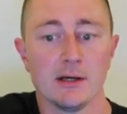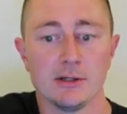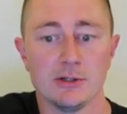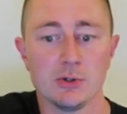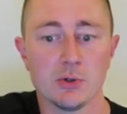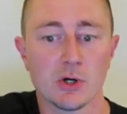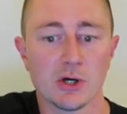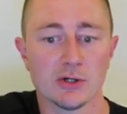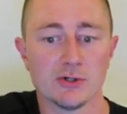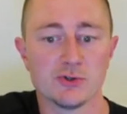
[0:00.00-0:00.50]

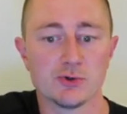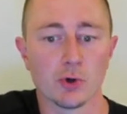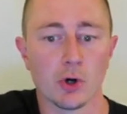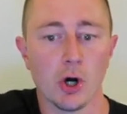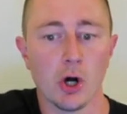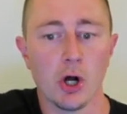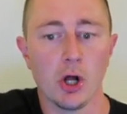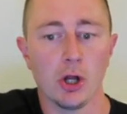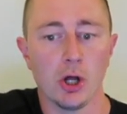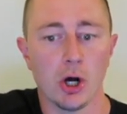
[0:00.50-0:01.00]
You could
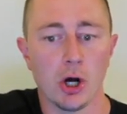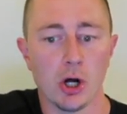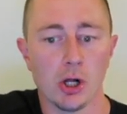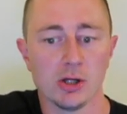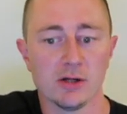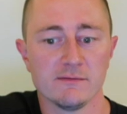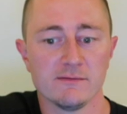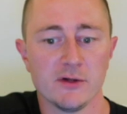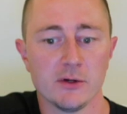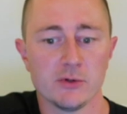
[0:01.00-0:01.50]
draw
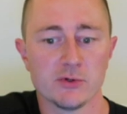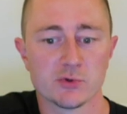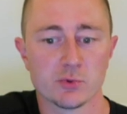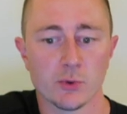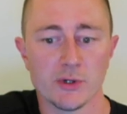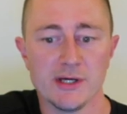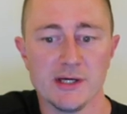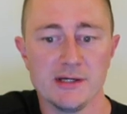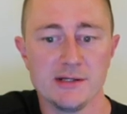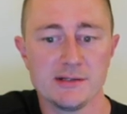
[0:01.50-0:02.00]
all of those
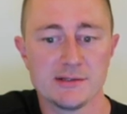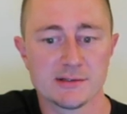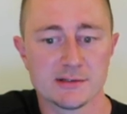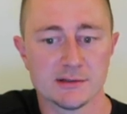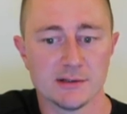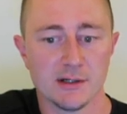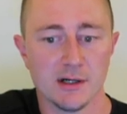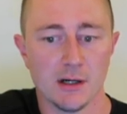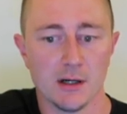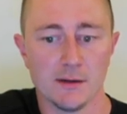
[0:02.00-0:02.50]
reads
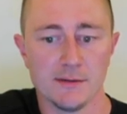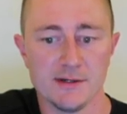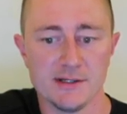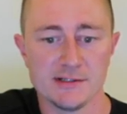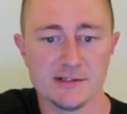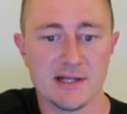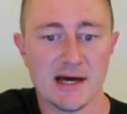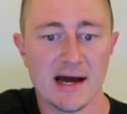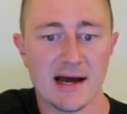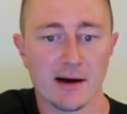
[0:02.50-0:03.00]
on
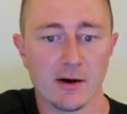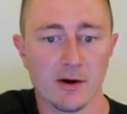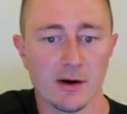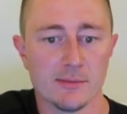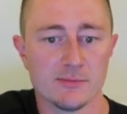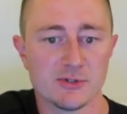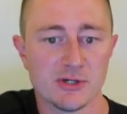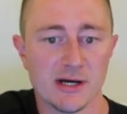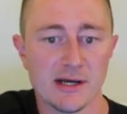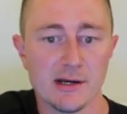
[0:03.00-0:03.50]
these
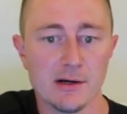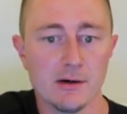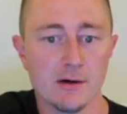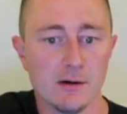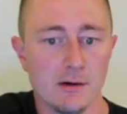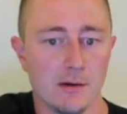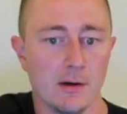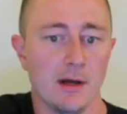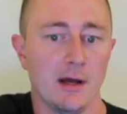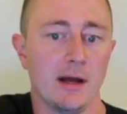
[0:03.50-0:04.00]
diagrams right
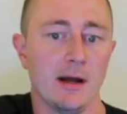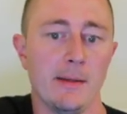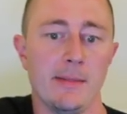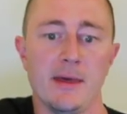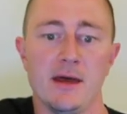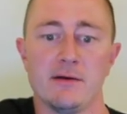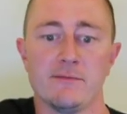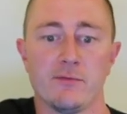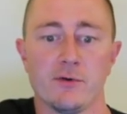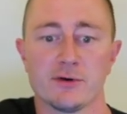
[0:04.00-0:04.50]
here. And
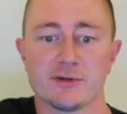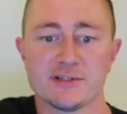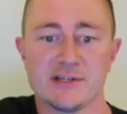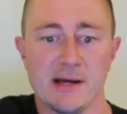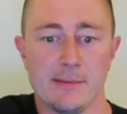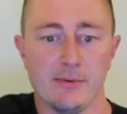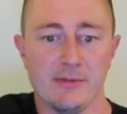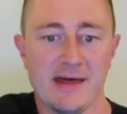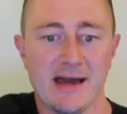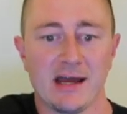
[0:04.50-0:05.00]
then, for
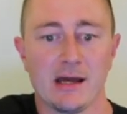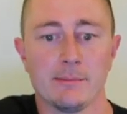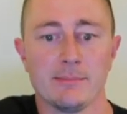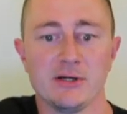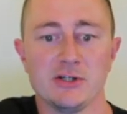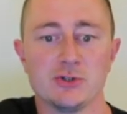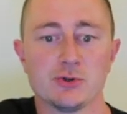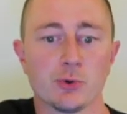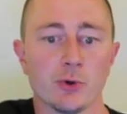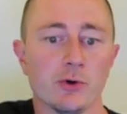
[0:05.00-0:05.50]
example, that could
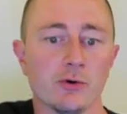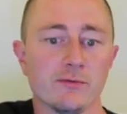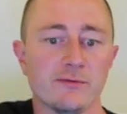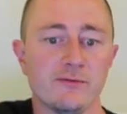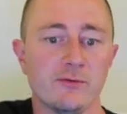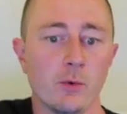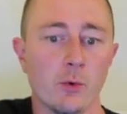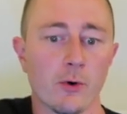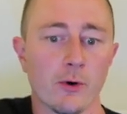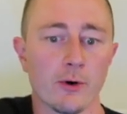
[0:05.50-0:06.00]
be drill
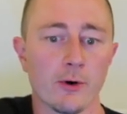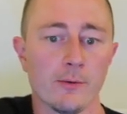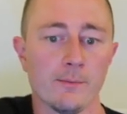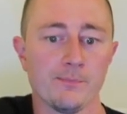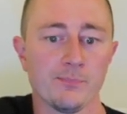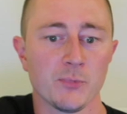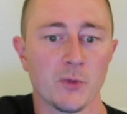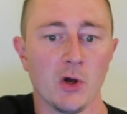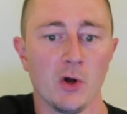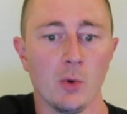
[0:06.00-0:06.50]
4,
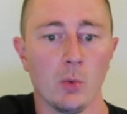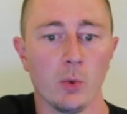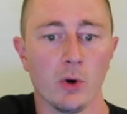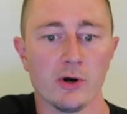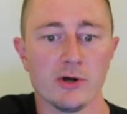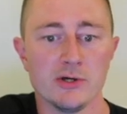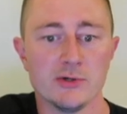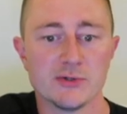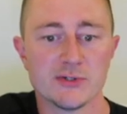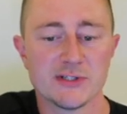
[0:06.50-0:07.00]

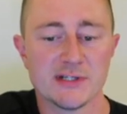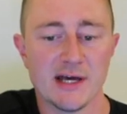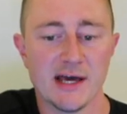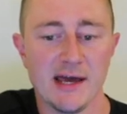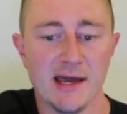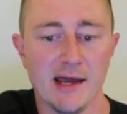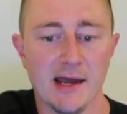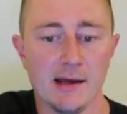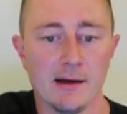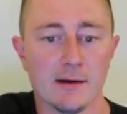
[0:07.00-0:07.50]
where you
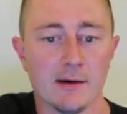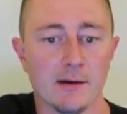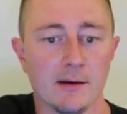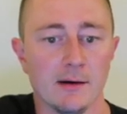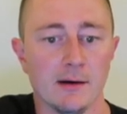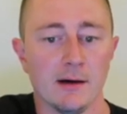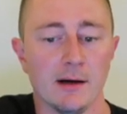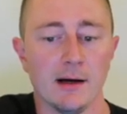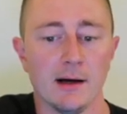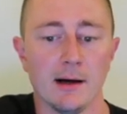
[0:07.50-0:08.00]
say,
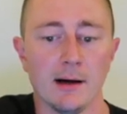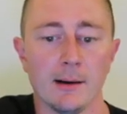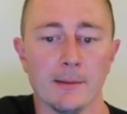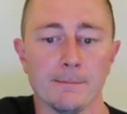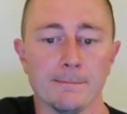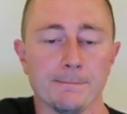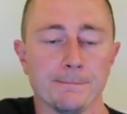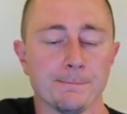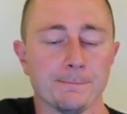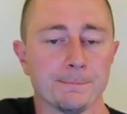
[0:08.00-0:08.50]

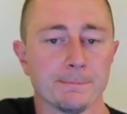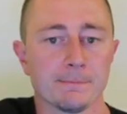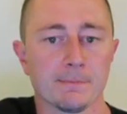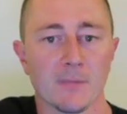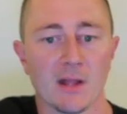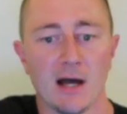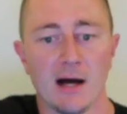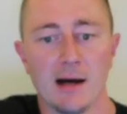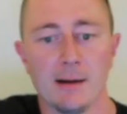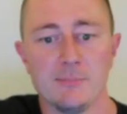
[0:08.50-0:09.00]

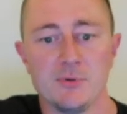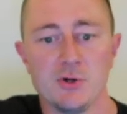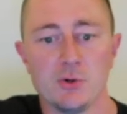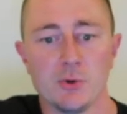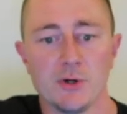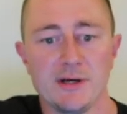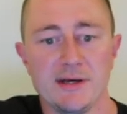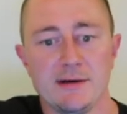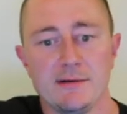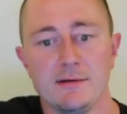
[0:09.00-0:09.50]
I'm
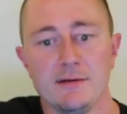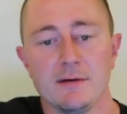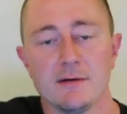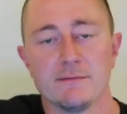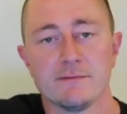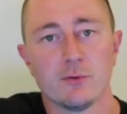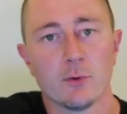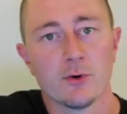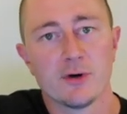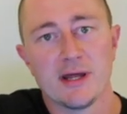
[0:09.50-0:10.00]
doing the
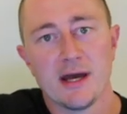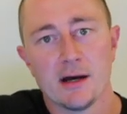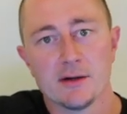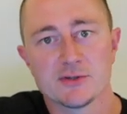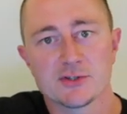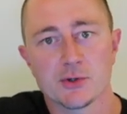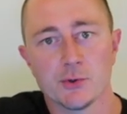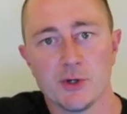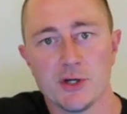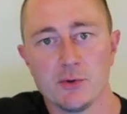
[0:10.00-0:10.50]
4
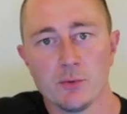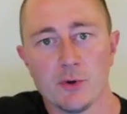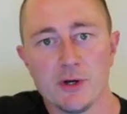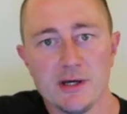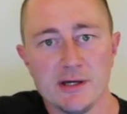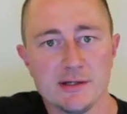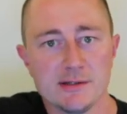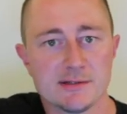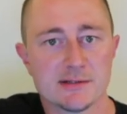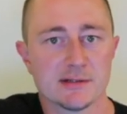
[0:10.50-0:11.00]
down screen
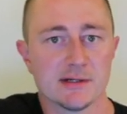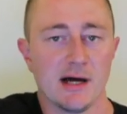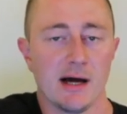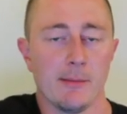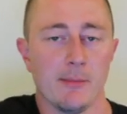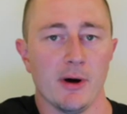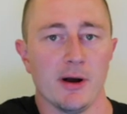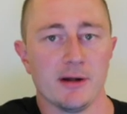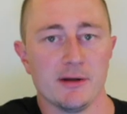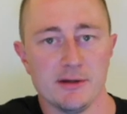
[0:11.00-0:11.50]
reads.
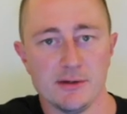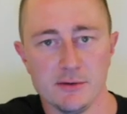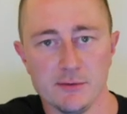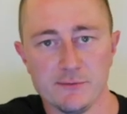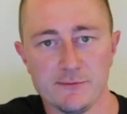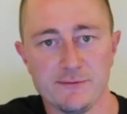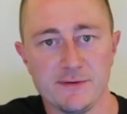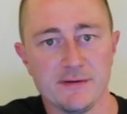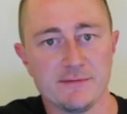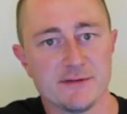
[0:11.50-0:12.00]
I'm going to do
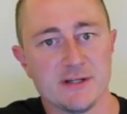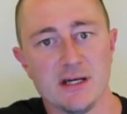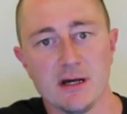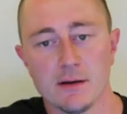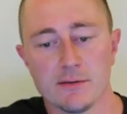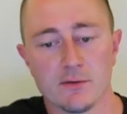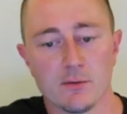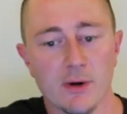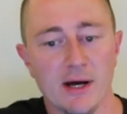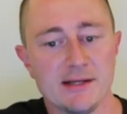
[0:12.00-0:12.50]
50
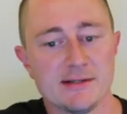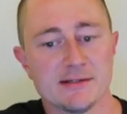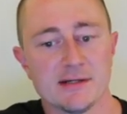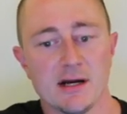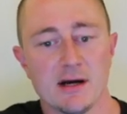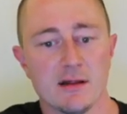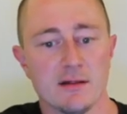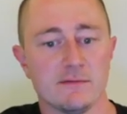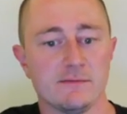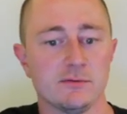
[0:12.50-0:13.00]
on the right
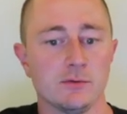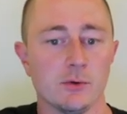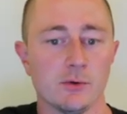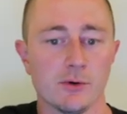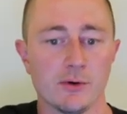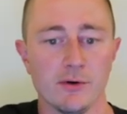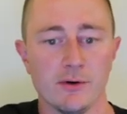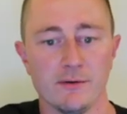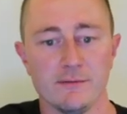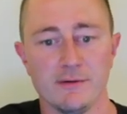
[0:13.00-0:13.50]
side of the
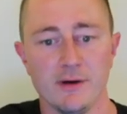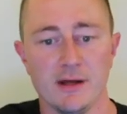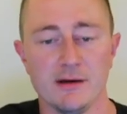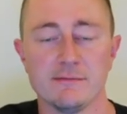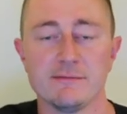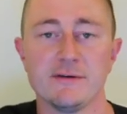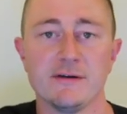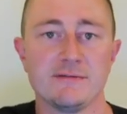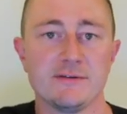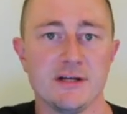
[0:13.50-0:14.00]
floor
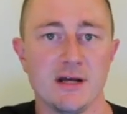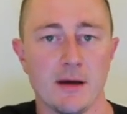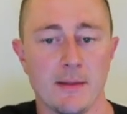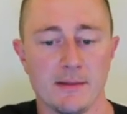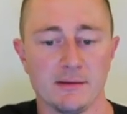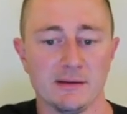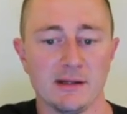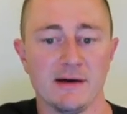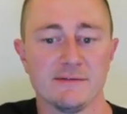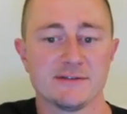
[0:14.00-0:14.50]
and 50
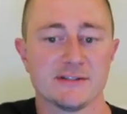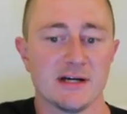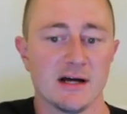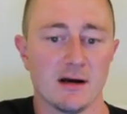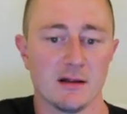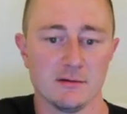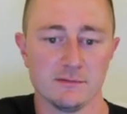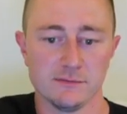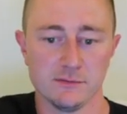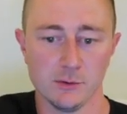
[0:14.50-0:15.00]
on the left
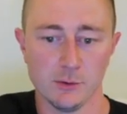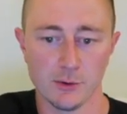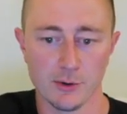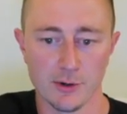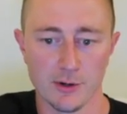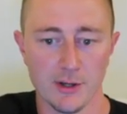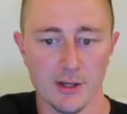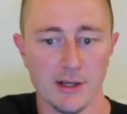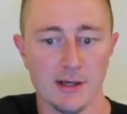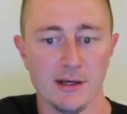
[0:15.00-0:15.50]
side of the
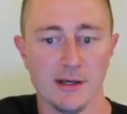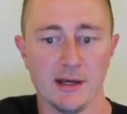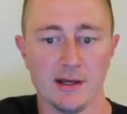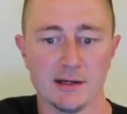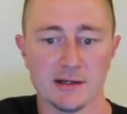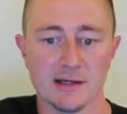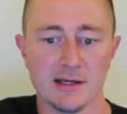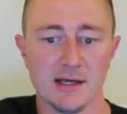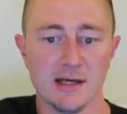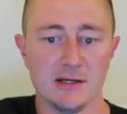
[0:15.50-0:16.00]
floor.
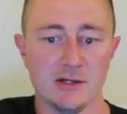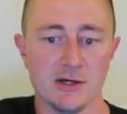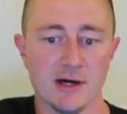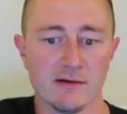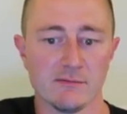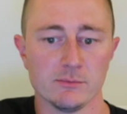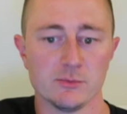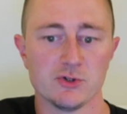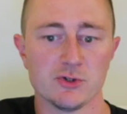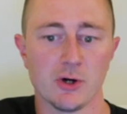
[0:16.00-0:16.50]
And again, you
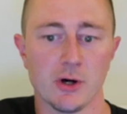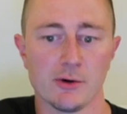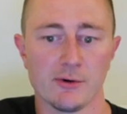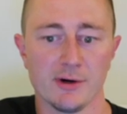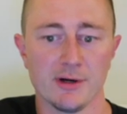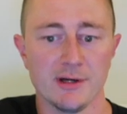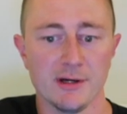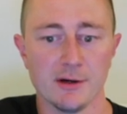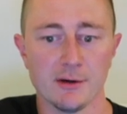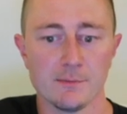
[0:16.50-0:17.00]
have them drawn
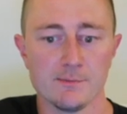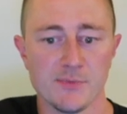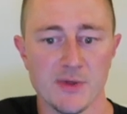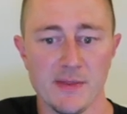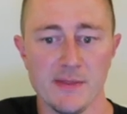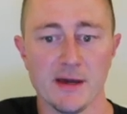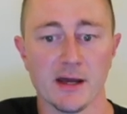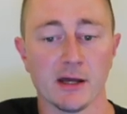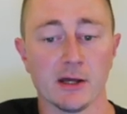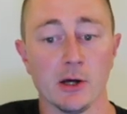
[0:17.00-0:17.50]
right here.
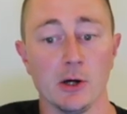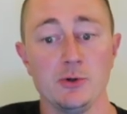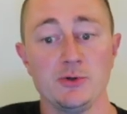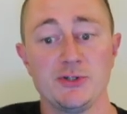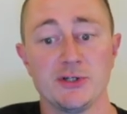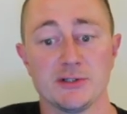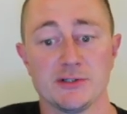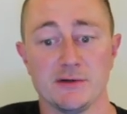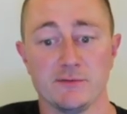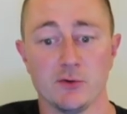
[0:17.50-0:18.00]
And then
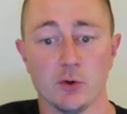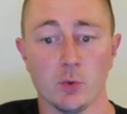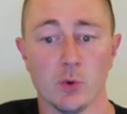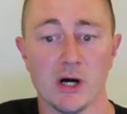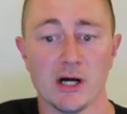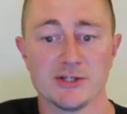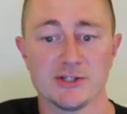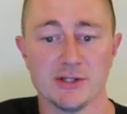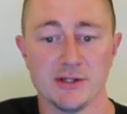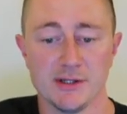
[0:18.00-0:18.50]
coaches, if you're
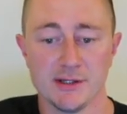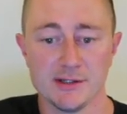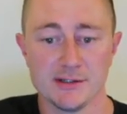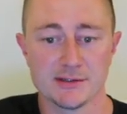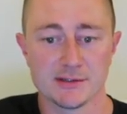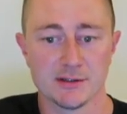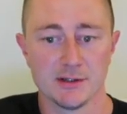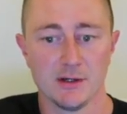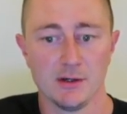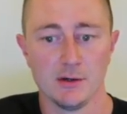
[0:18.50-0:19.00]
watching
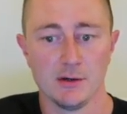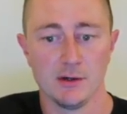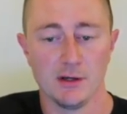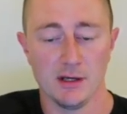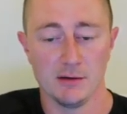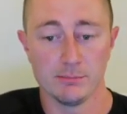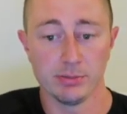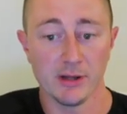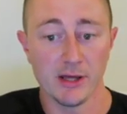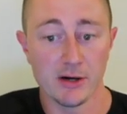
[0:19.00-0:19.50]
this,
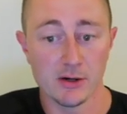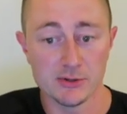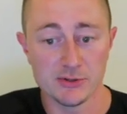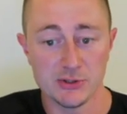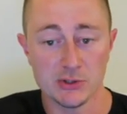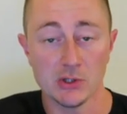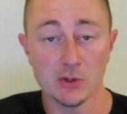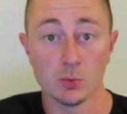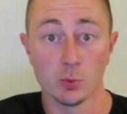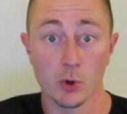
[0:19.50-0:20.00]
and
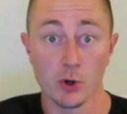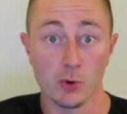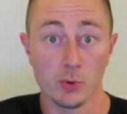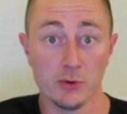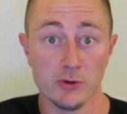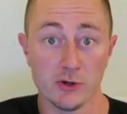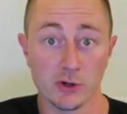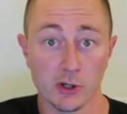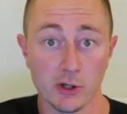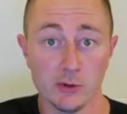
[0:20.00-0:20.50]
players, you can work
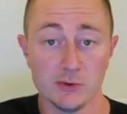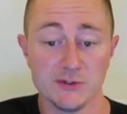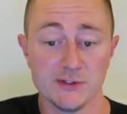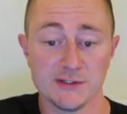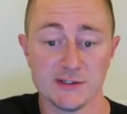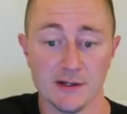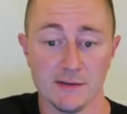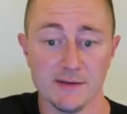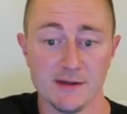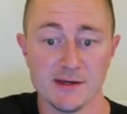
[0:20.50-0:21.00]
with your
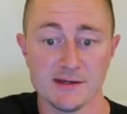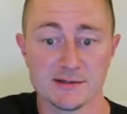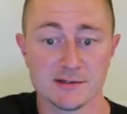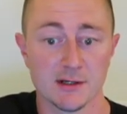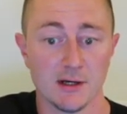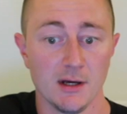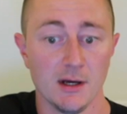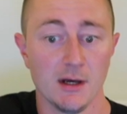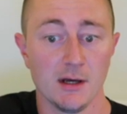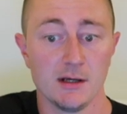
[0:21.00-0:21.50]
coaches on this.
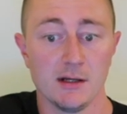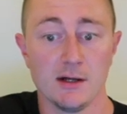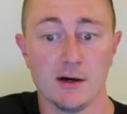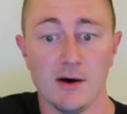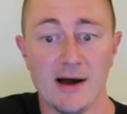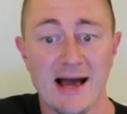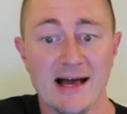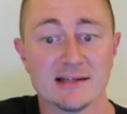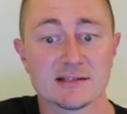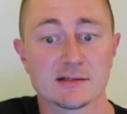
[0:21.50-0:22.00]

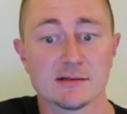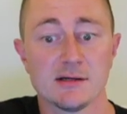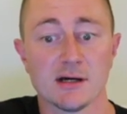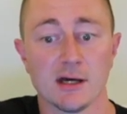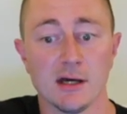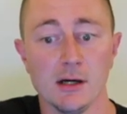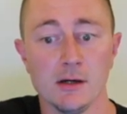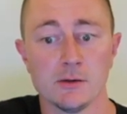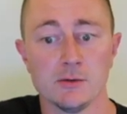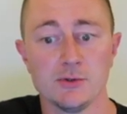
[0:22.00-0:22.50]
Ask the
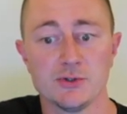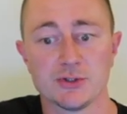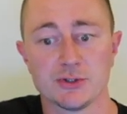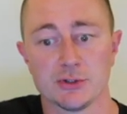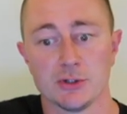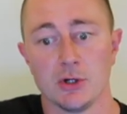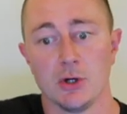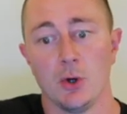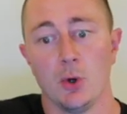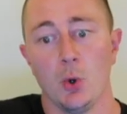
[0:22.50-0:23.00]

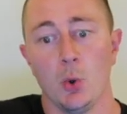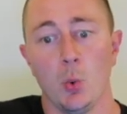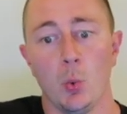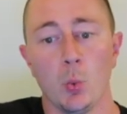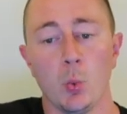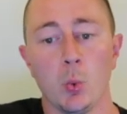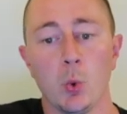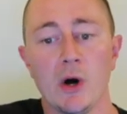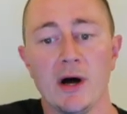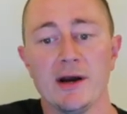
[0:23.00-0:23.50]
coach,
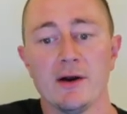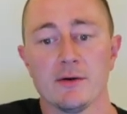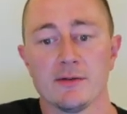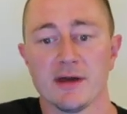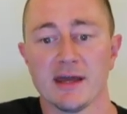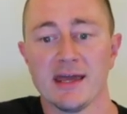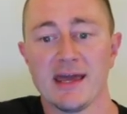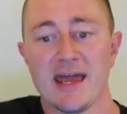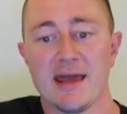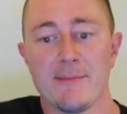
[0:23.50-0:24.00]
what are
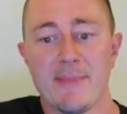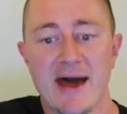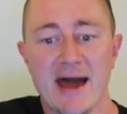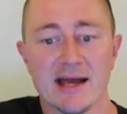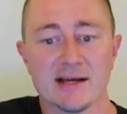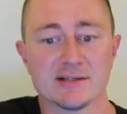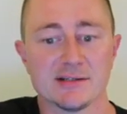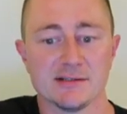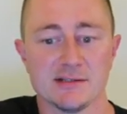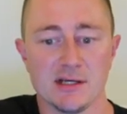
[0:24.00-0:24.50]
the game
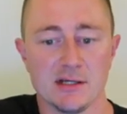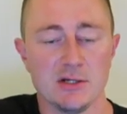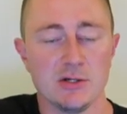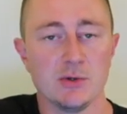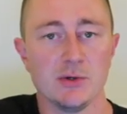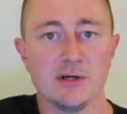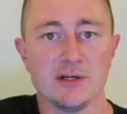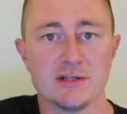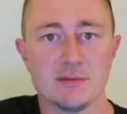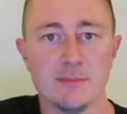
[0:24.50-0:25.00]
actions that
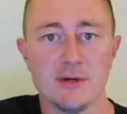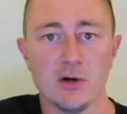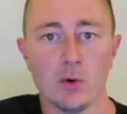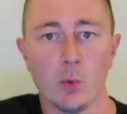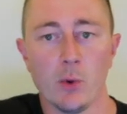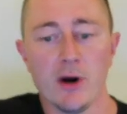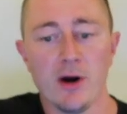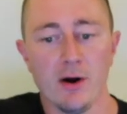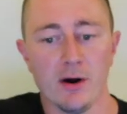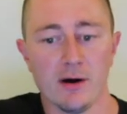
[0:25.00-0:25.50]
you need to be
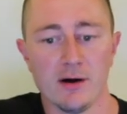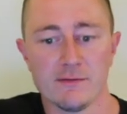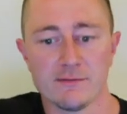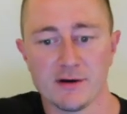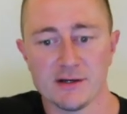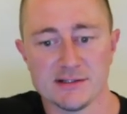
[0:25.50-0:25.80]
aware of?